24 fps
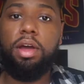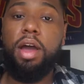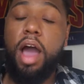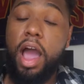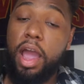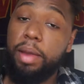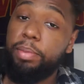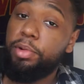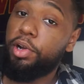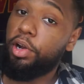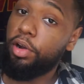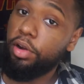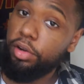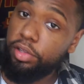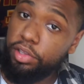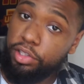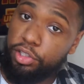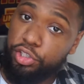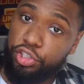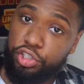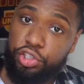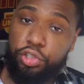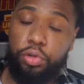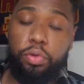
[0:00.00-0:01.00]
I'm
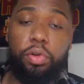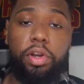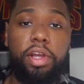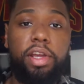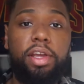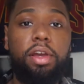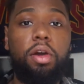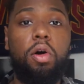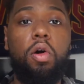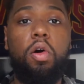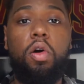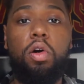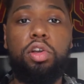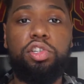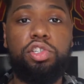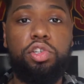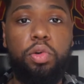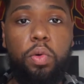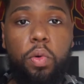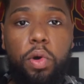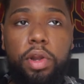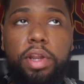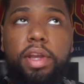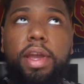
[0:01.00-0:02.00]
currently shooting
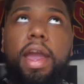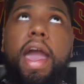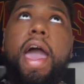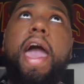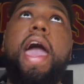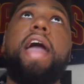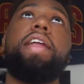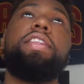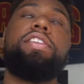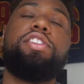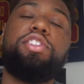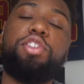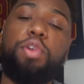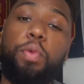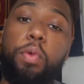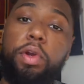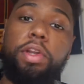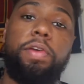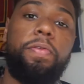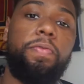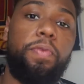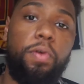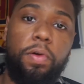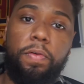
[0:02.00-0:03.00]
at
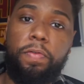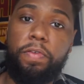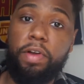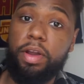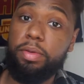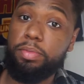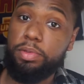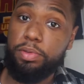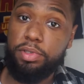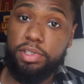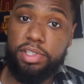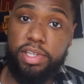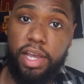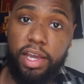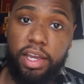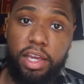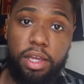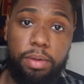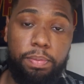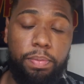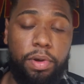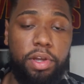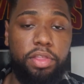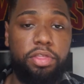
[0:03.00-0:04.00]
24 frames per
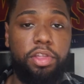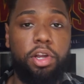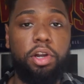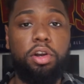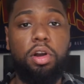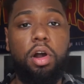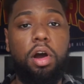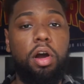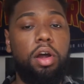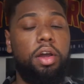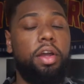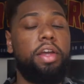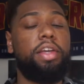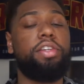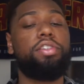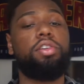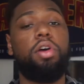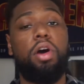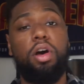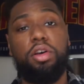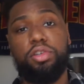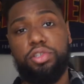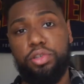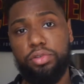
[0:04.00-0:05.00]
second, but there
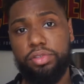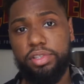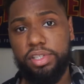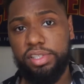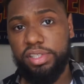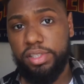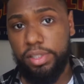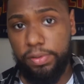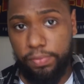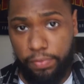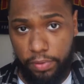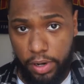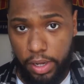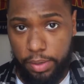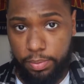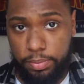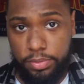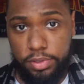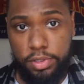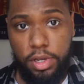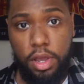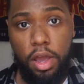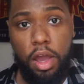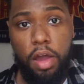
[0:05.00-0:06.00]
is also 60
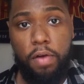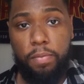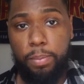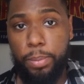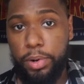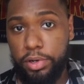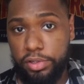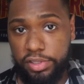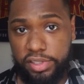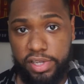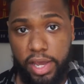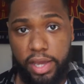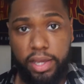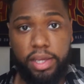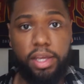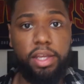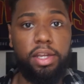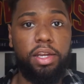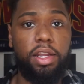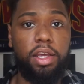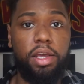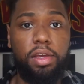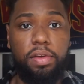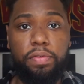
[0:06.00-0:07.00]
frames per
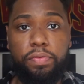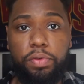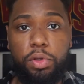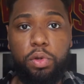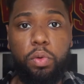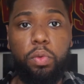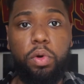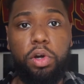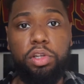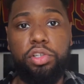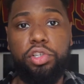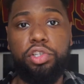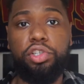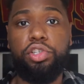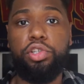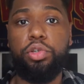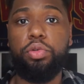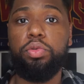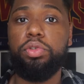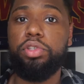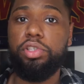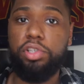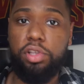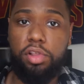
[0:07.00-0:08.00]
second if you want to
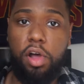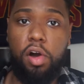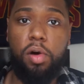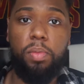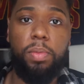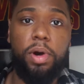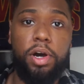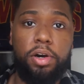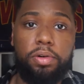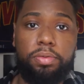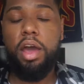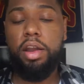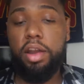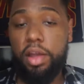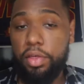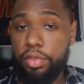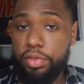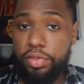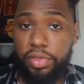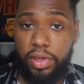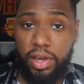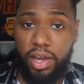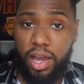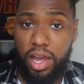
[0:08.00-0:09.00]
shoot slow-mo.
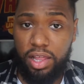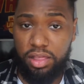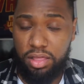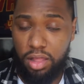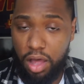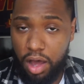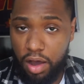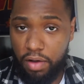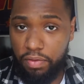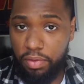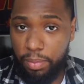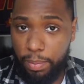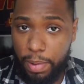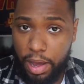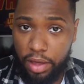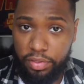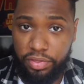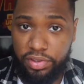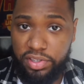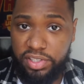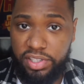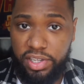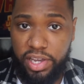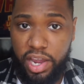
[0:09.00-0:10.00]
Another thing I love
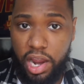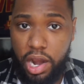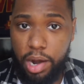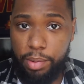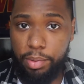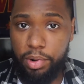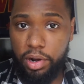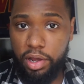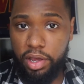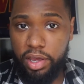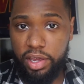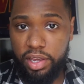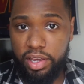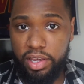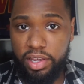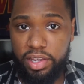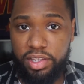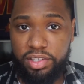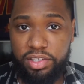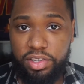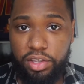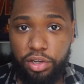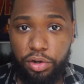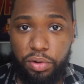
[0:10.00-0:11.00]
about this camera
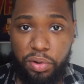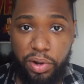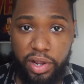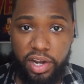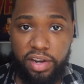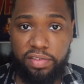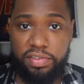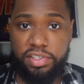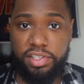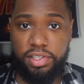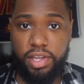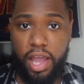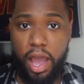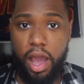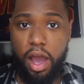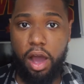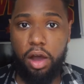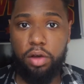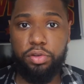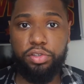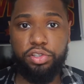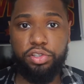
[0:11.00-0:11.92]
is the creative style.